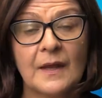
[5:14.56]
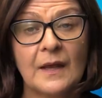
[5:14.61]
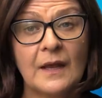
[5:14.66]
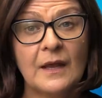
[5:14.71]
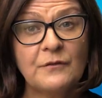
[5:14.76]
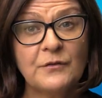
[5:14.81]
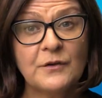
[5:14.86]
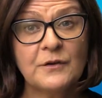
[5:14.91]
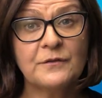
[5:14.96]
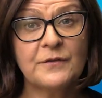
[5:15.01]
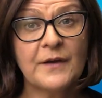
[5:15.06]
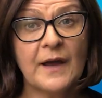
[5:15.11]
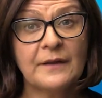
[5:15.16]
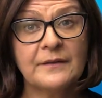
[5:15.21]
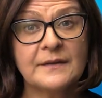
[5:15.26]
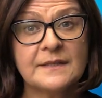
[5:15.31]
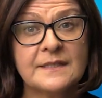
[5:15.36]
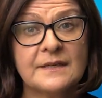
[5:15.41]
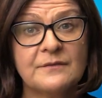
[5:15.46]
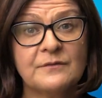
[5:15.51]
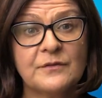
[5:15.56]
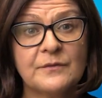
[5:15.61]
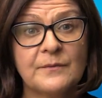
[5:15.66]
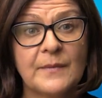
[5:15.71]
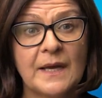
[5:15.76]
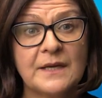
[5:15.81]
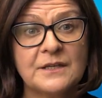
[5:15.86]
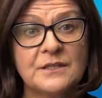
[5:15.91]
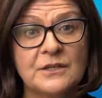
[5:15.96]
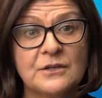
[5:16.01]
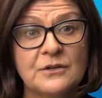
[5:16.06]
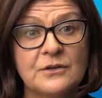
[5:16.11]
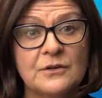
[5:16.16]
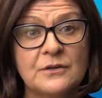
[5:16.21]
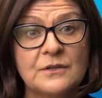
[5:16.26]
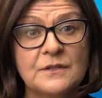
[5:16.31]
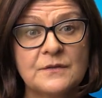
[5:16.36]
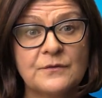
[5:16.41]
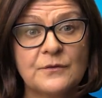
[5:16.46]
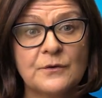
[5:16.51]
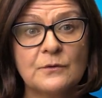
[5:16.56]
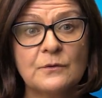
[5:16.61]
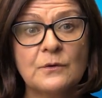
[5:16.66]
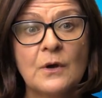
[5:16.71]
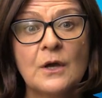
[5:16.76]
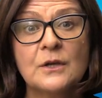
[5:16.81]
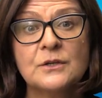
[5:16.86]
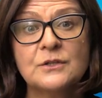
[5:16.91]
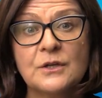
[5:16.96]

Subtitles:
If you found this information useful,